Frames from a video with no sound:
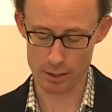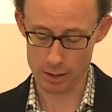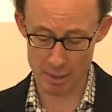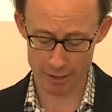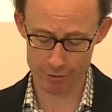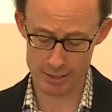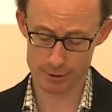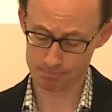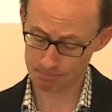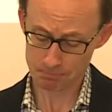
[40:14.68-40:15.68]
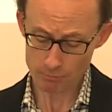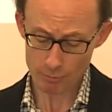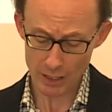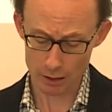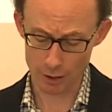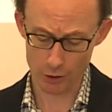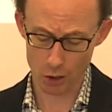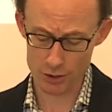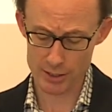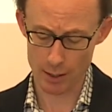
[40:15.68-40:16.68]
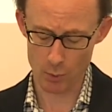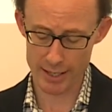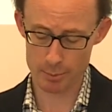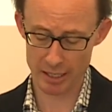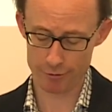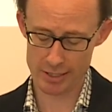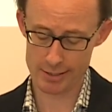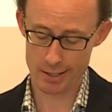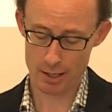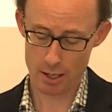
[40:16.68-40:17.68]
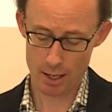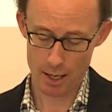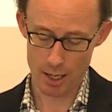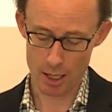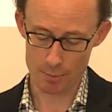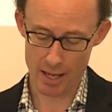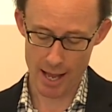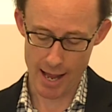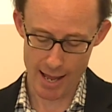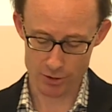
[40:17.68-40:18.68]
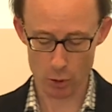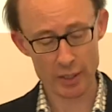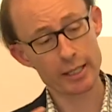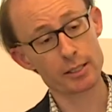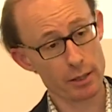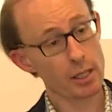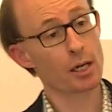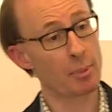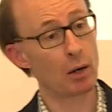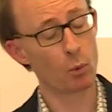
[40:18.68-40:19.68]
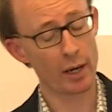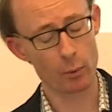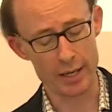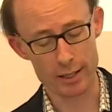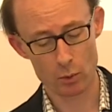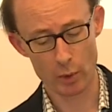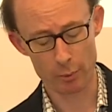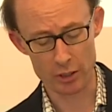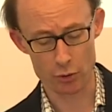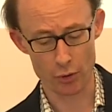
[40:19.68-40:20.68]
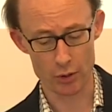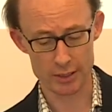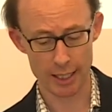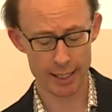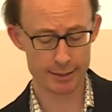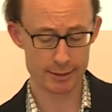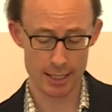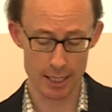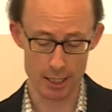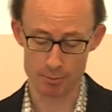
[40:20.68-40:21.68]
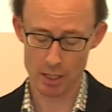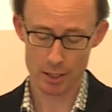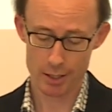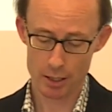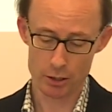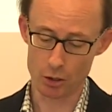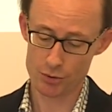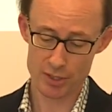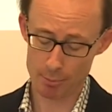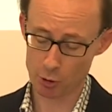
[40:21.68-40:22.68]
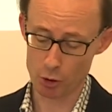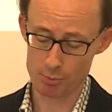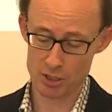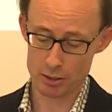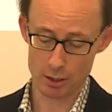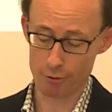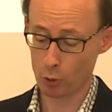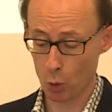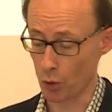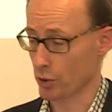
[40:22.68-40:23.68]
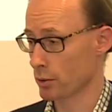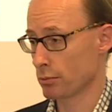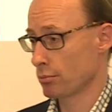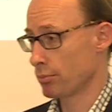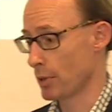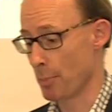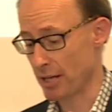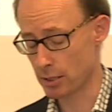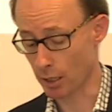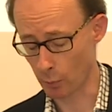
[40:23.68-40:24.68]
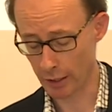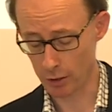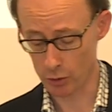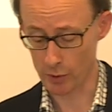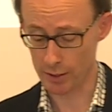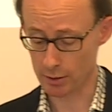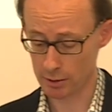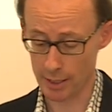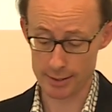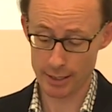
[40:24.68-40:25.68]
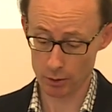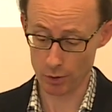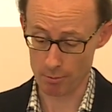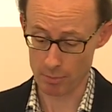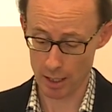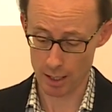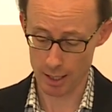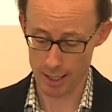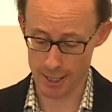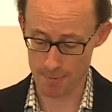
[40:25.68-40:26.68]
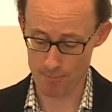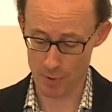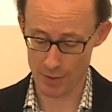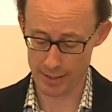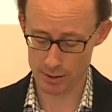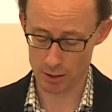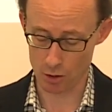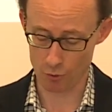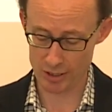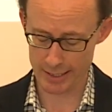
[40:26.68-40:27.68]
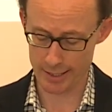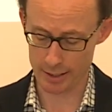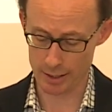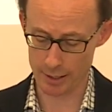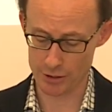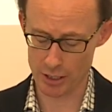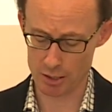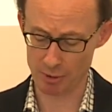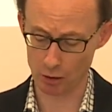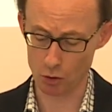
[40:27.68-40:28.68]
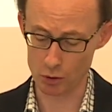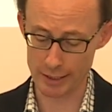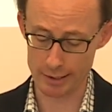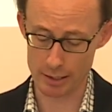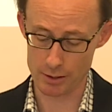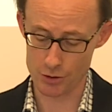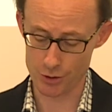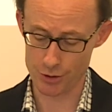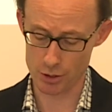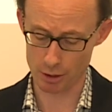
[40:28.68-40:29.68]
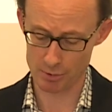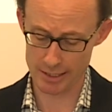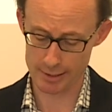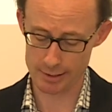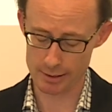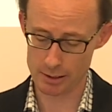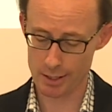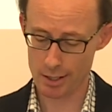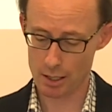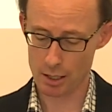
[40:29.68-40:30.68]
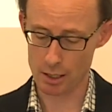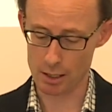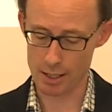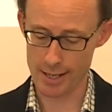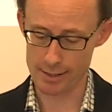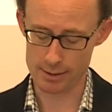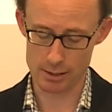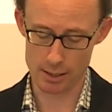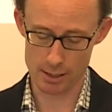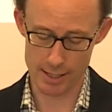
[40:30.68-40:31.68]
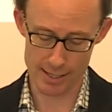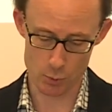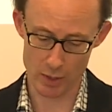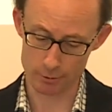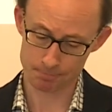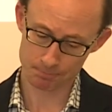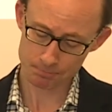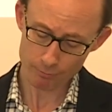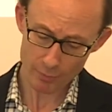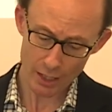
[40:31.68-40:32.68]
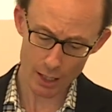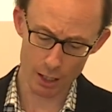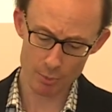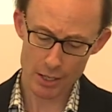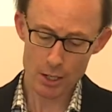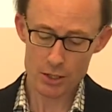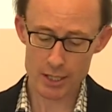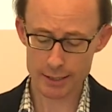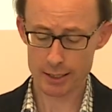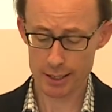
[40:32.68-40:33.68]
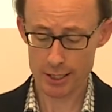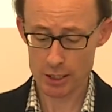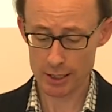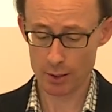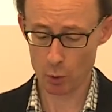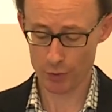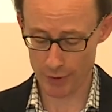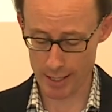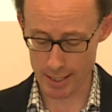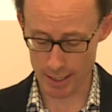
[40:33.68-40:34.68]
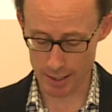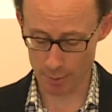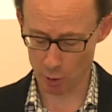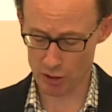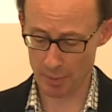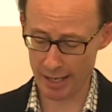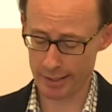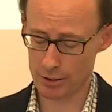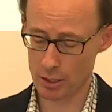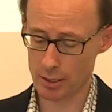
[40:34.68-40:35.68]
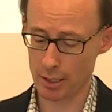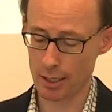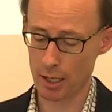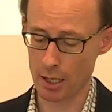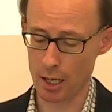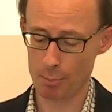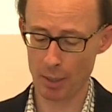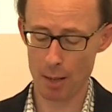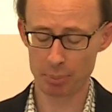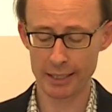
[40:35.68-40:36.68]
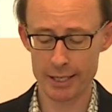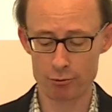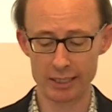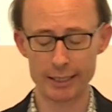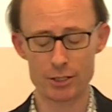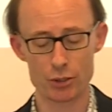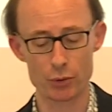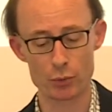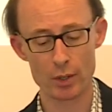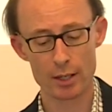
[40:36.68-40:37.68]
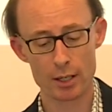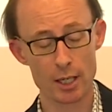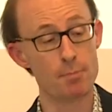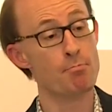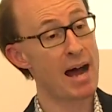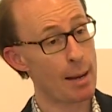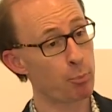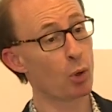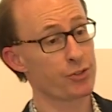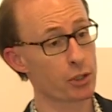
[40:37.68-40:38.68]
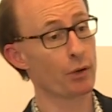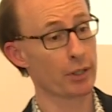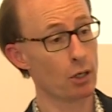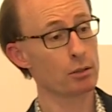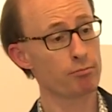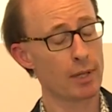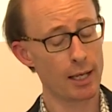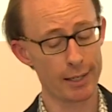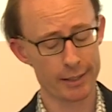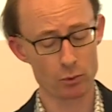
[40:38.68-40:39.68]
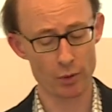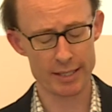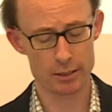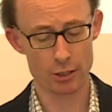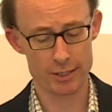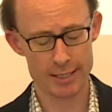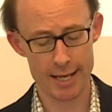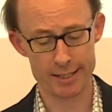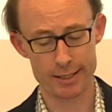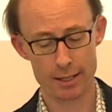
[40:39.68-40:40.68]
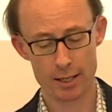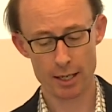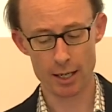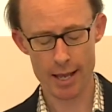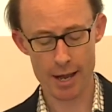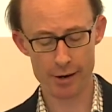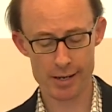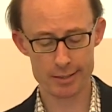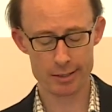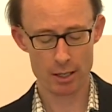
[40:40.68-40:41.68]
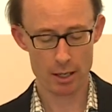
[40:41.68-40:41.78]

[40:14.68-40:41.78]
benefits. The costs outweigh the benefits. And so we need to think about where we draw those lines. Some groups, of course, the best thing we can do is kill them. That's obviously a judgment call in certain circumstances as well. So that's essentially what the book's about. It's just a plea really to map what's going on in all these non-state areas,